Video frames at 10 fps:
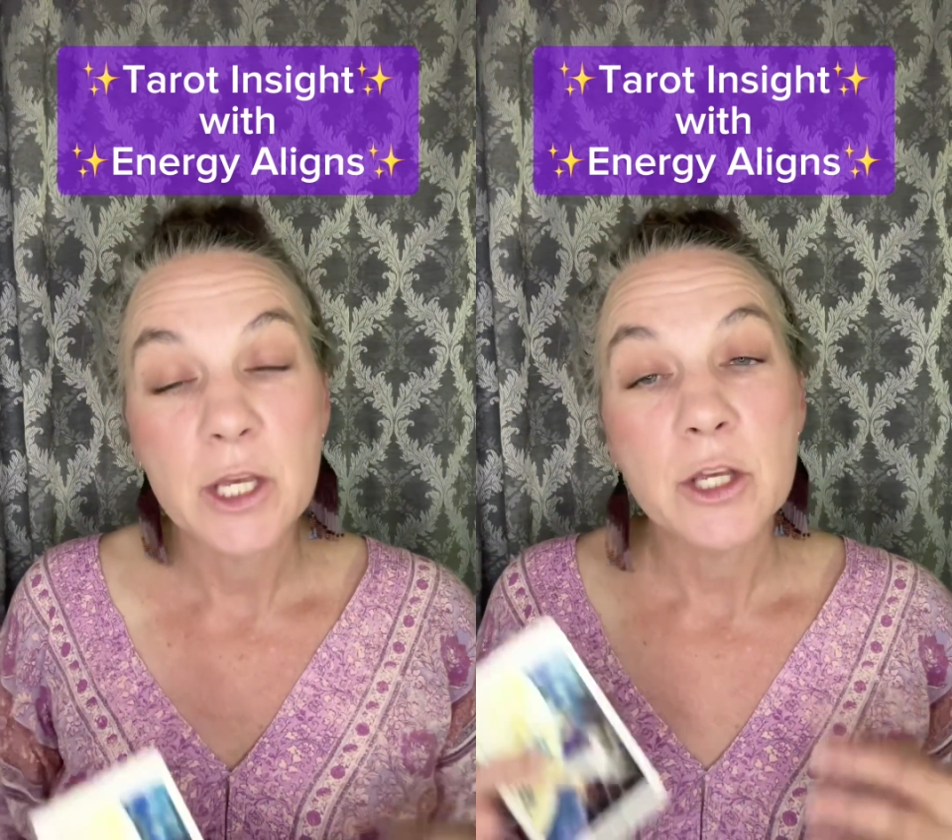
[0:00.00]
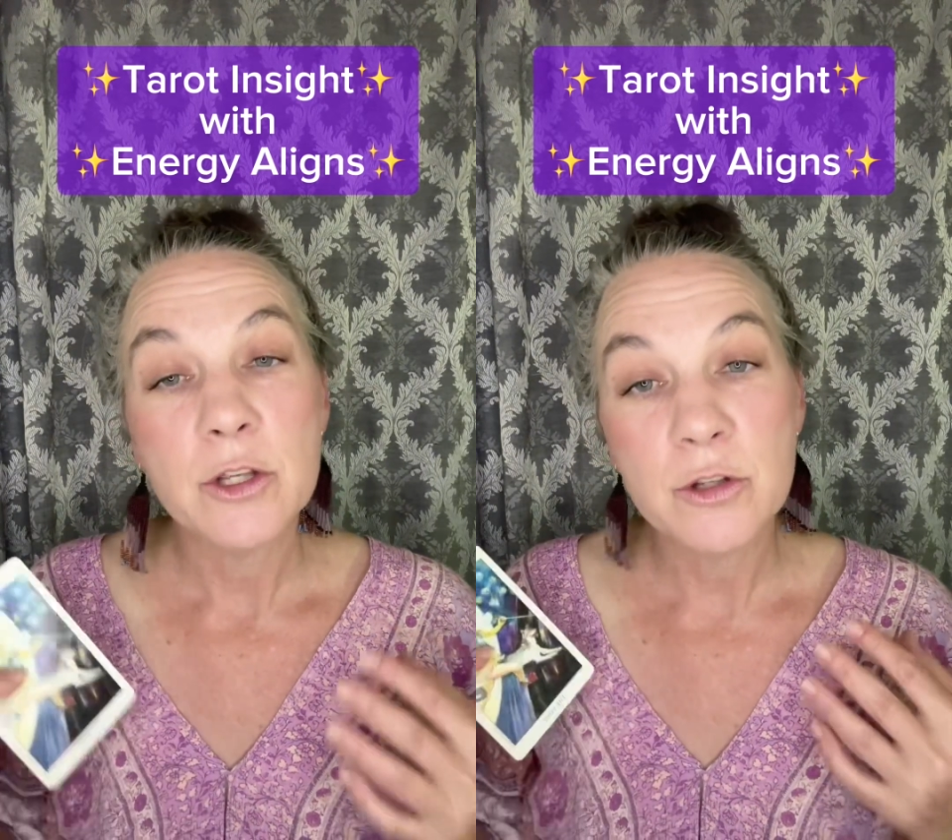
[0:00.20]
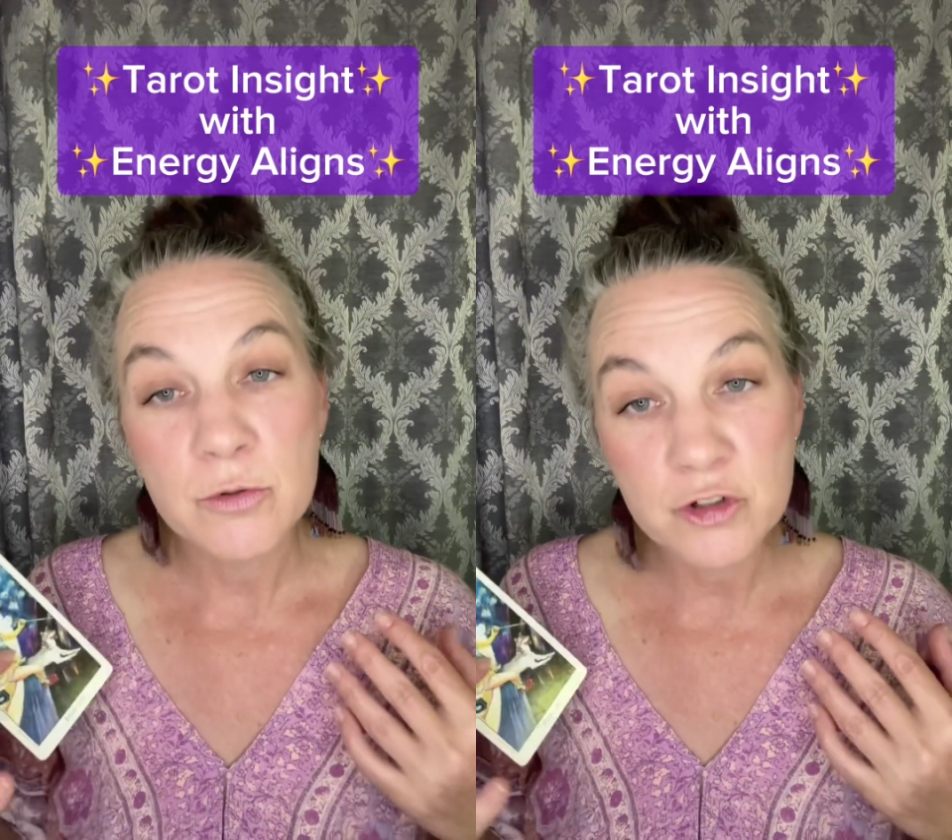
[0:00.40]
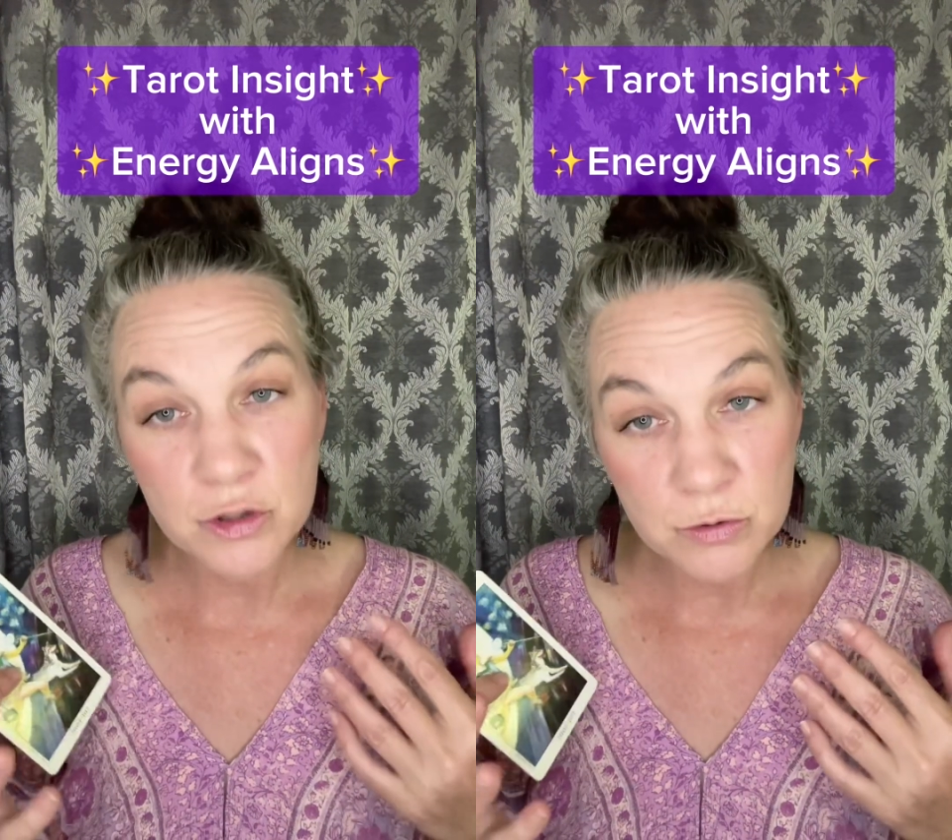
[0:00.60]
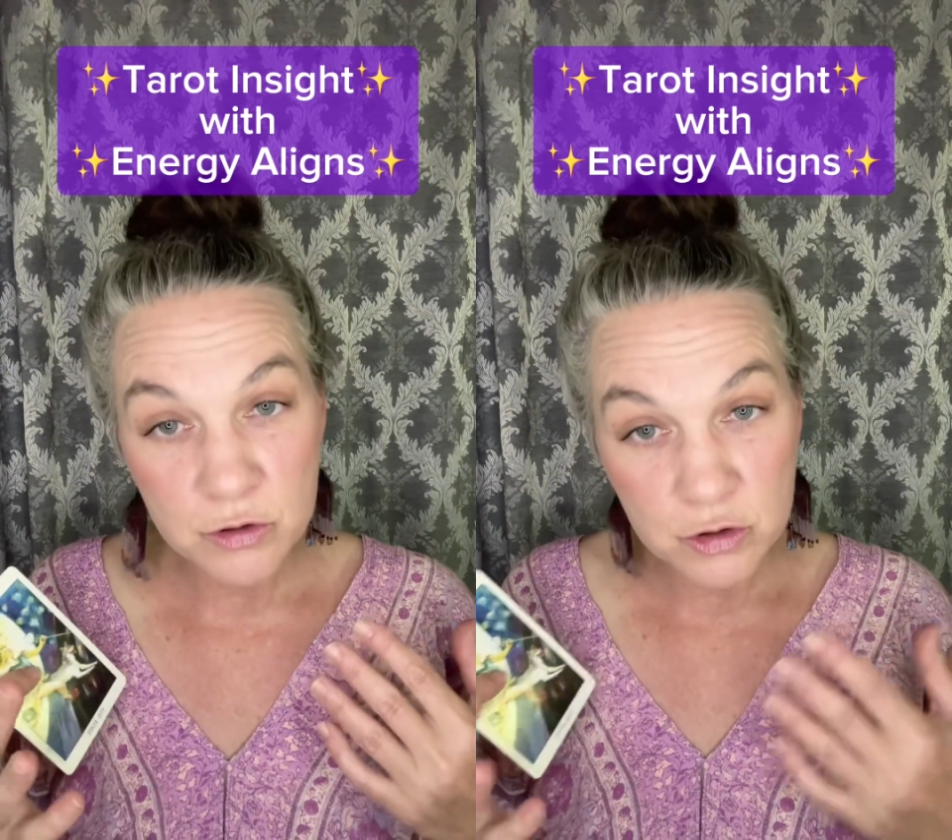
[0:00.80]
You
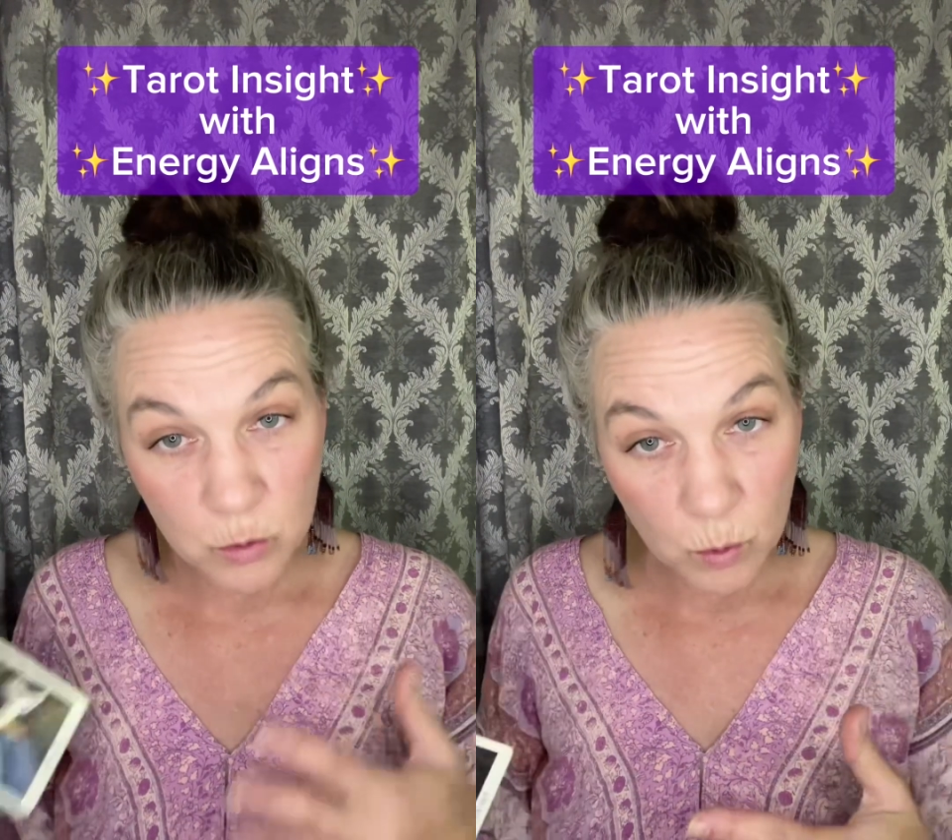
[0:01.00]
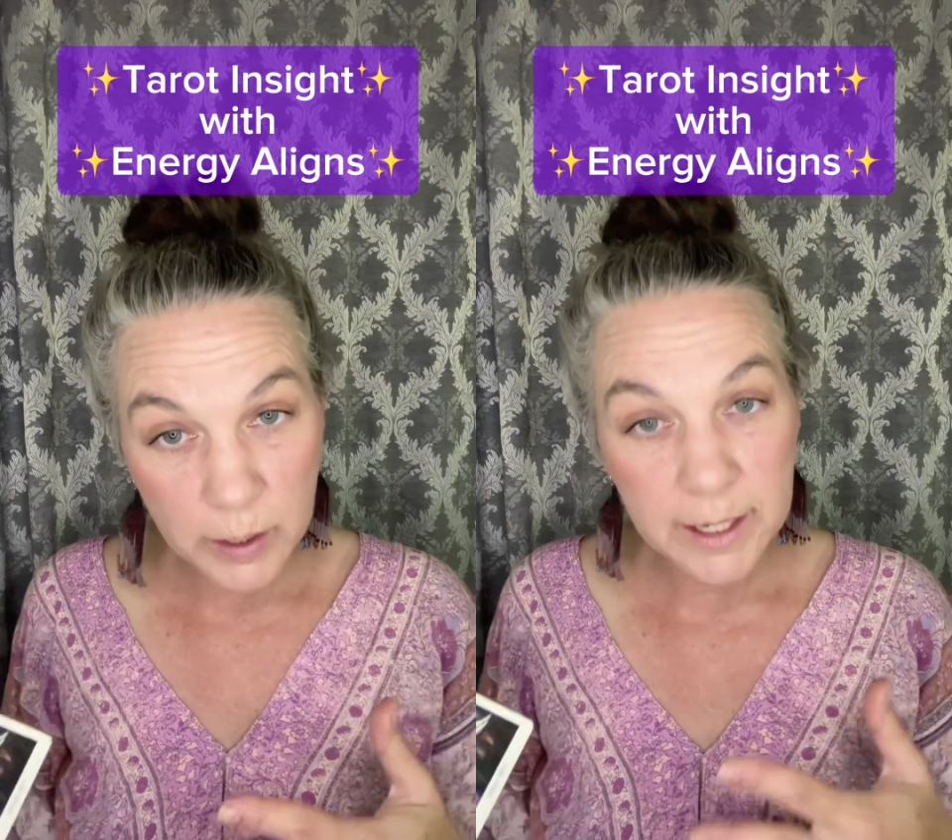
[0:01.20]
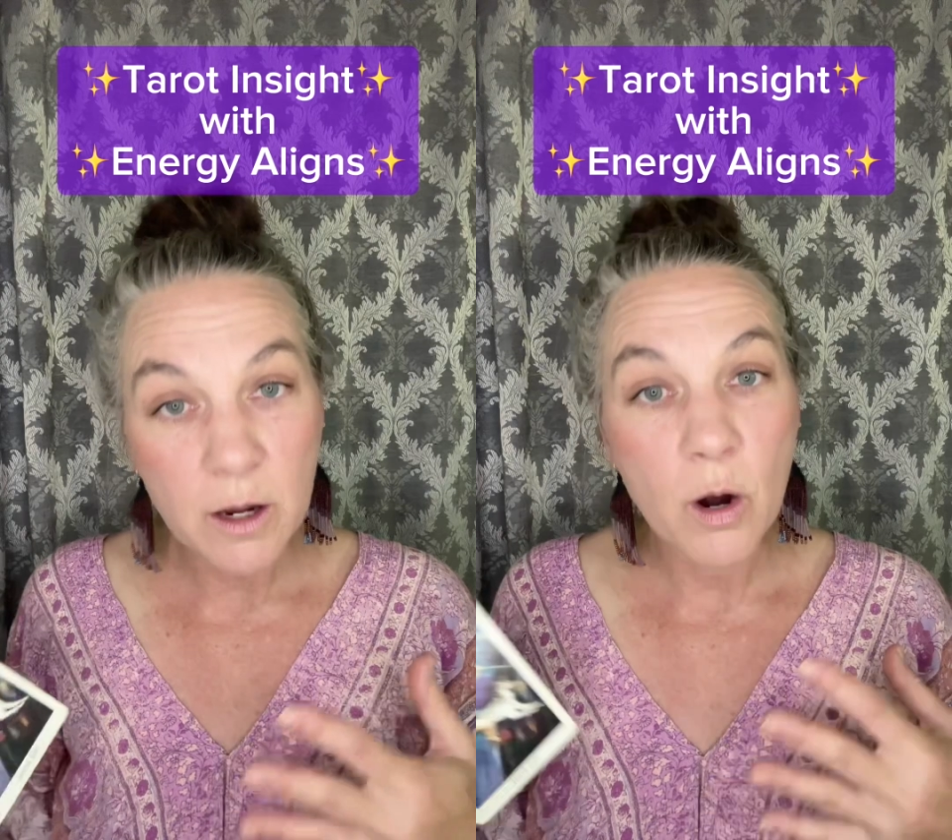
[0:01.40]
choose joy